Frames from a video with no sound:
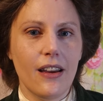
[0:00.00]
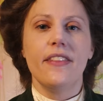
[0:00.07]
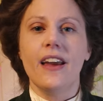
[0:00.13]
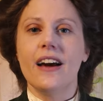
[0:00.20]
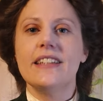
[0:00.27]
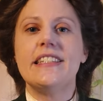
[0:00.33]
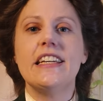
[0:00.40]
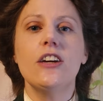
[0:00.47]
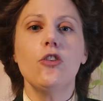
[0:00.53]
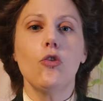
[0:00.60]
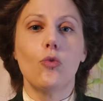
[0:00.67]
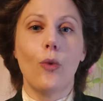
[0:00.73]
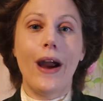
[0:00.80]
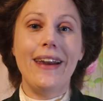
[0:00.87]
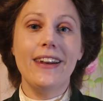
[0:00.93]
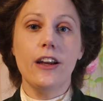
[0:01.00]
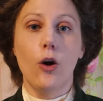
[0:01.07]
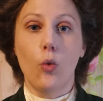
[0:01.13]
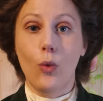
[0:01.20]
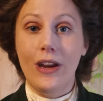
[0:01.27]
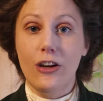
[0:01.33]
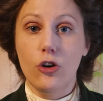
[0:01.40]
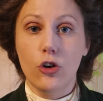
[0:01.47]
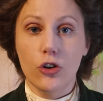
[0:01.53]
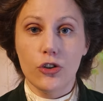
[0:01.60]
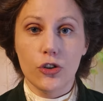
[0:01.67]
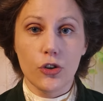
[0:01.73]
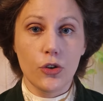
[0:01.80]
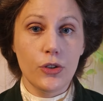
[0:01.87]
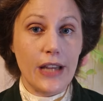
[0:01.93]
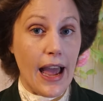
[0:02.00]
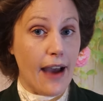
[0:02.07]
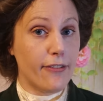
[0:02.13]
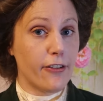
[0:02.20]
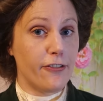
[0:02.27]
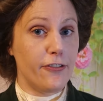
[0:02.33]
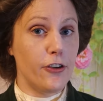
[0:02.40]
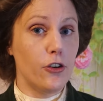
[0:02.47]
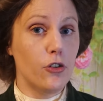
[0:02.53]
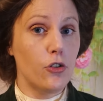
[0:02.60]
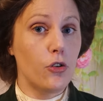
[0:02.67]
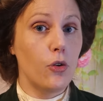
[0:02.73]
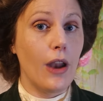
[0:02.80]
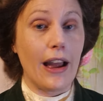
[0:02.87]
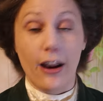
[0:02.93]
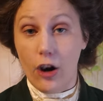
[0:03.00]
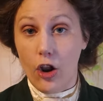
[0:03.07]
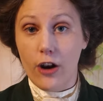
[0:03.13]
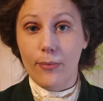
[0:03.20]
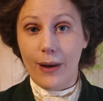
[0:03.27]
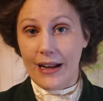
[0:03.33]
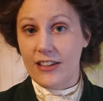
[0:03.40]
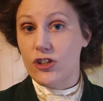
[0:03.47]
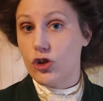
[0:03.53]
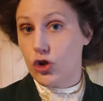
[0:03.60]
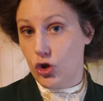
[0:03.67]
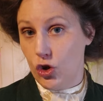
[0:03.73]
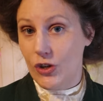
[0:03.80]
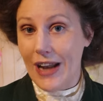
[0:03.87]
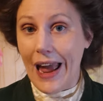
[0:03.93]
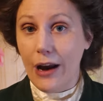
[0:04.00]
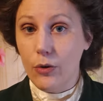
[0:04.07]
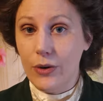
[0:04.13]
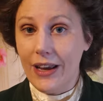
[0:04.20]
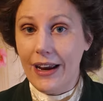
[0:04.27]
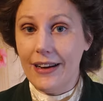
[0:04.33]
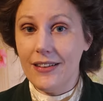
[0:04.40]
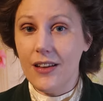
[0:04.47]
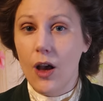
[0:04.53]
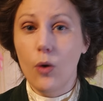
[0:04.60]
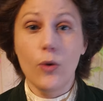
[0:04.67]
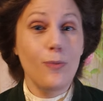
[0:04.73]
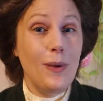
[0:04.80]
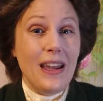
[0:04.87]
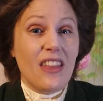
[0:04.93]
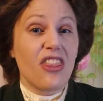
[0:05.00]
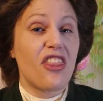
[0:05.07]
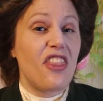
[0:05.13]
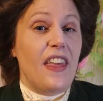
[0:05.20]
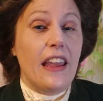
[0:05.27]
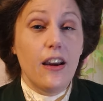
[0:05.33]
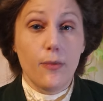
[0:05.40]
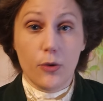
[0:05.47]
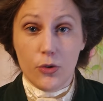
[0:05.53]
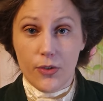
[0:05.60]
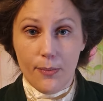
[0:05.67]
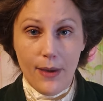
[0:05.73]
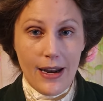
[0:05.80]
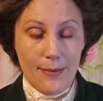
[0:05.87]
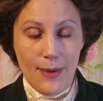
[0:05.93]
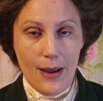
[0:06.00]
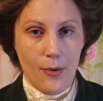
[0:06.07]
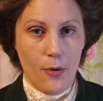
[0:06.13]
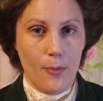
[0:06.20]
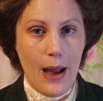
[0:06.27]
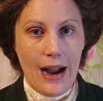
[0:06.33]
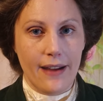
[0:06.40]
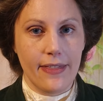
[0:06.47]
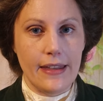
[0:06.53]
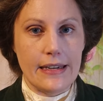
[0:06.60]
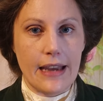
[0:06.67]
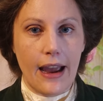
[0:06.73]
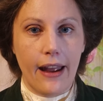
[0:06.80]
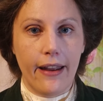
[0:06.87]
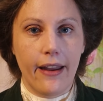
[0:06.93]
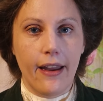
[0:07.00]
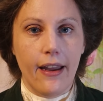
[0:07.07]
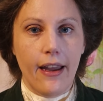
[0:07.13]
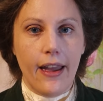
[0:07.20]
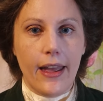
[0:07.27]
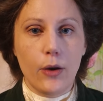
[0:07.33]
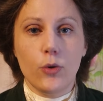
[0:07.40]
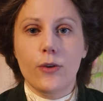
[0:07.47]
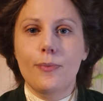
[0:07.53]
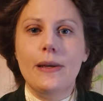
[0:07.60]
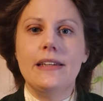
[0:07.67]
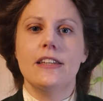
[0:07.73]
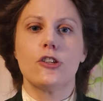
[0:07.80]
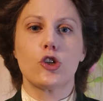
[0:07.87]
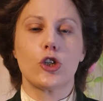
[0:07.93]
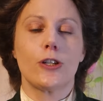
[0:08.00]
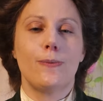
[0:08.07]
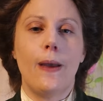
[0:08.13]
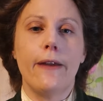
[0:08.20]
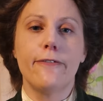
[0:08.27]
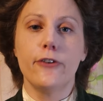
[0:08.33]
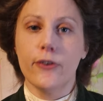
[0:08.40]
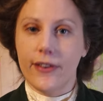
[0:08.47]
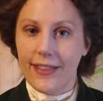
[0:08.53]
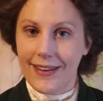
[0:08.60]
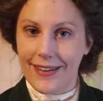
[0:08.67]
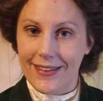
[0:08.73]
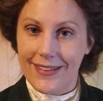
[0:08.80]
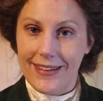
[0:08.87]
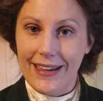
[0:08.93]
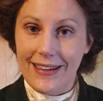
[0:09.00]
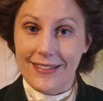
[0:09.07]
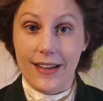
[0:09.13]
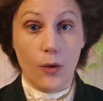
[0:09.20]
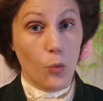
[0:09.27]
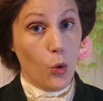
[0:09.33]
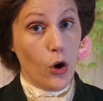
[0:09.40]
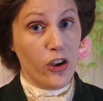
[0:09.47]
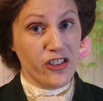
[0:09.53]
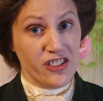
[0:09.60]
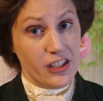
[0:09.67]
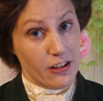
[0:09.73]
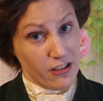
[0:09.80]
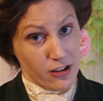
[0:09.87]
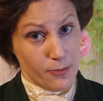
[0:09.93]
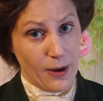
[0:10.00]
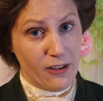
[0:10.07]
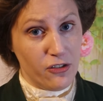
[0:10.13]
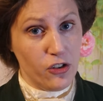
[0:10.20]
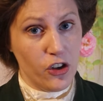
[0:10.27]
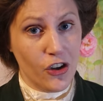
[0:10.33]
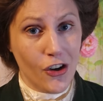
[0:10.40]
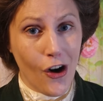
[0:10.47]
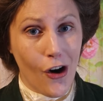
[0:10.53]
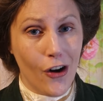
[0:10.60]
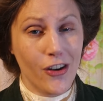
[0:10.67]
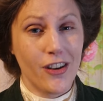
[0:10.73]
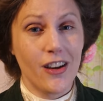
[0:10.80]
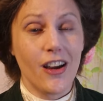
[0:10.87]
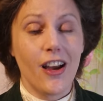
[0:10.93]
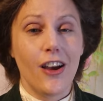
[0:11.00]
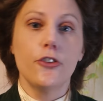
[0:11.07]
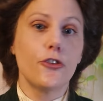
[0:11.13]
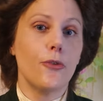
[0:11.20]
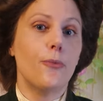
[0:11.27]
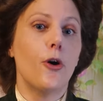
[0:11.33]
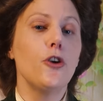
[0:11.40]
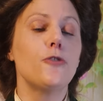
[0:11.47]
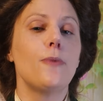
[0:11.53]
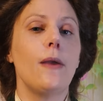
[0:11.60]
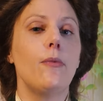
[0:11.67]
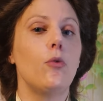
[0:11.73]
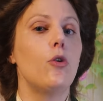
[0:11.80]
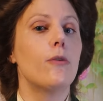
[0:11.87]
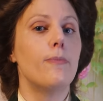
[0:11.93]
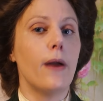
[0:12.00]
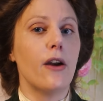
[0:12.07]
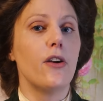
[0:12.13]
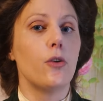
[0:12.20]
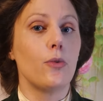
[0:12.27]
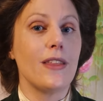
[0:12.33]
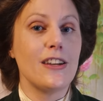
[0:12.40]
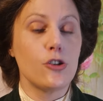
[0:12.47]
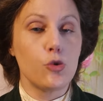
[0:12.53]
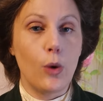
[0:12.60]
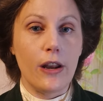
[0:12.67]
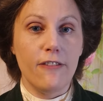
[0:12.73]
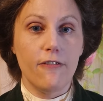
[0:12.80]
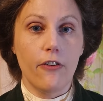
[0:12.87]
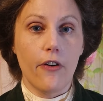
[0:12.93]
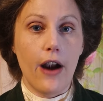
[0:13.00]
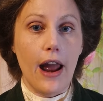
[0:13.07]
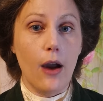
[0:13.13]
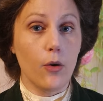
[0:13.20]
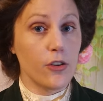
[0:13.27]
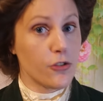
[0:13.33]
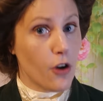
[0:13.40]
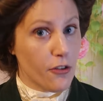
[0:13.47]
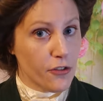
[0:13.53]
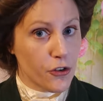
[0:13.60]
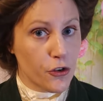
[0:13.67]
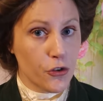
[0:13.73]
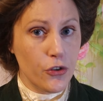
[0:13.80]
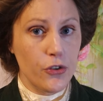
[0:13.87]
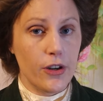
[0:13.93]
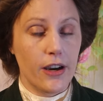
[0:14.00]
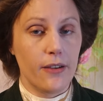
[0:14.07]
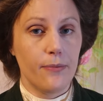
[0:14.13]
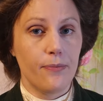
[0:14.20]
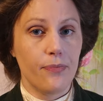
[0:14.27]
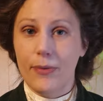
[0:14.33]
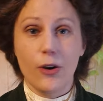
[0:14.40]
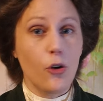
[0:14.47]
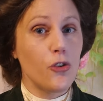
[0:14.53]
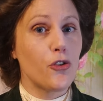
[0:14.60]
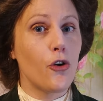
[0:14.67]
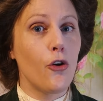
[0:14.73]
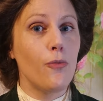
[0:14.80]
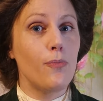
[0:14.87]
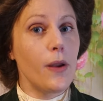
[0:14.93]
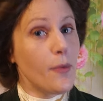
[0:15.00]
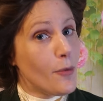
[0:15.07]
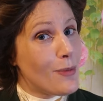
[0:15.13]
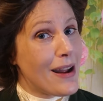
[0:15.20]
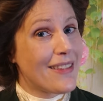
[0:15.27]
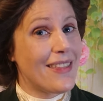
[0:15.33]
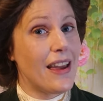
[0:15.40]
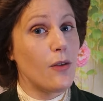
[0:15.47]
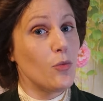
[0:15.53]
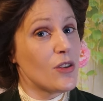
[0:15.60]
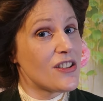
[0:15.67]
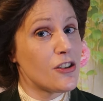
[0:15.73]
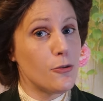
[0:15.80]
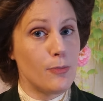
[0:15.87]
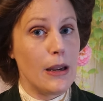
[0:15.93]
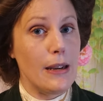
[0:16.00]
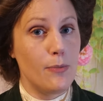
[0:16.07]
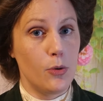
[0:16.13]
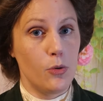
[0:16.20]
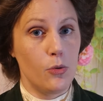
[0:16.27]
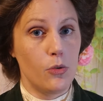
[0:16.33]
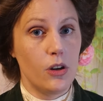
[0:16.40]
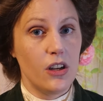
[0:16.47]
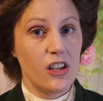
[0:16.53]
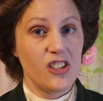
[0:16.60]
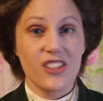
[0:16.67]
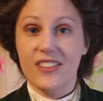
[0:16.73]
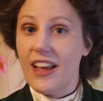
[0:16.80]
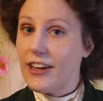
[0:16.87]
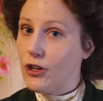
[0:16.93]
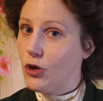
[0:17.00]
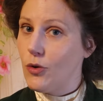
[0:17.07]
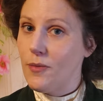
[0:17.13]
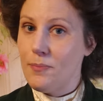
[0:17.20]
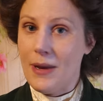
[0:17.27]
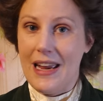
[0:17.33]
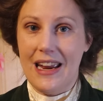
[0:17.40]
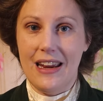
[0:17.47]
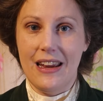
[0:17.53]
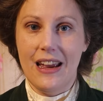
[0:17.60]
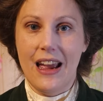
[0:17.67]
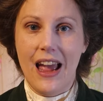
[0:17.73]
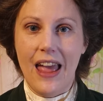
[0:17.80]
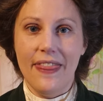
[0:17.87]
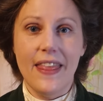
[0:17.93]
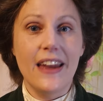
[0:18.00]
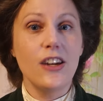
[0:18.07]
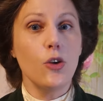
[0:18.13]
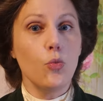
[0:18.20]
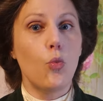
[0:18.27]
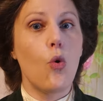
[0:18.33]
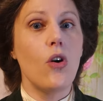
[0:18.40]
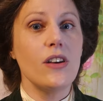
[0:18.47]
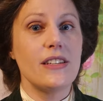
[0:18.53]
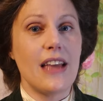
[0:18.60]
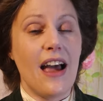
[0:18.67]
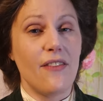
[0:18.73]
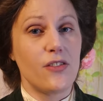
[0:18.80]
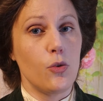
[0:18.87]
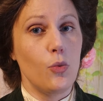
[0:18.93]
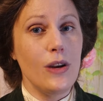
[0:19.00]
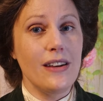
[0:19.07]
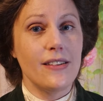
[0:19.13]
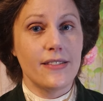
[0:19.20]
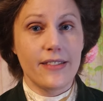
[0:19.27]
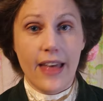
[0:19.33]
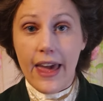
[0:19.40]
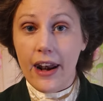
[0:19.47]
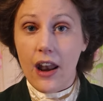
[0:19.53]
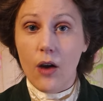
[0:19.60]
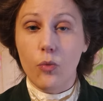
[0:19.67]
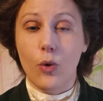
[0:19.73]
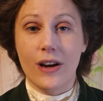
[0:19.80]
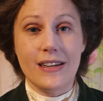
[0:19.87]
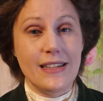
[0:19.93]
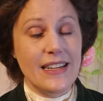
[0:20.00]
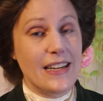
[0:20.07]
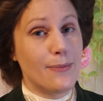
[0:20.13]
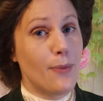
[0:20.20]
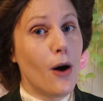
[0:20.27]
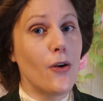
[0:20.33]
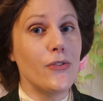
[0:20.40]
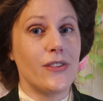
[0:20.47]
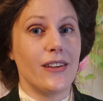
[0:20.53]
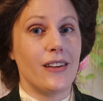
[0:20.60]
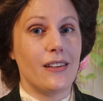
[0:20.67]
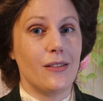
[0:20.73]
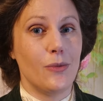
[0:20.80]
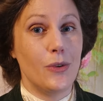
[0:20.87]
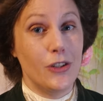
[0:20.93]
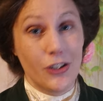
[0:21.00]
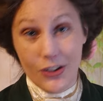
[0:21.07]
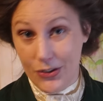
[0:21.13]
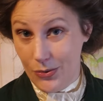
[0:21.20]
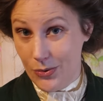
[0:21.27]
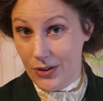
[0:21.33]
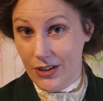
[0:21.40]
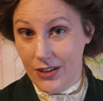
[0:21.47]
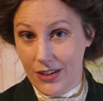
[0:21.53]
The idea of waiting a week or two to have a funeral, like a lot of places do nowadays, would be unthinkable to many people back in the day. It would be disrespectful to the deceased, and worse, disrespectful to God. So most people were buried within 24 hours, often sooner. But also, people back then were still people, just like you and me, and they didn't want to have to witness their loved one decomposing, would you?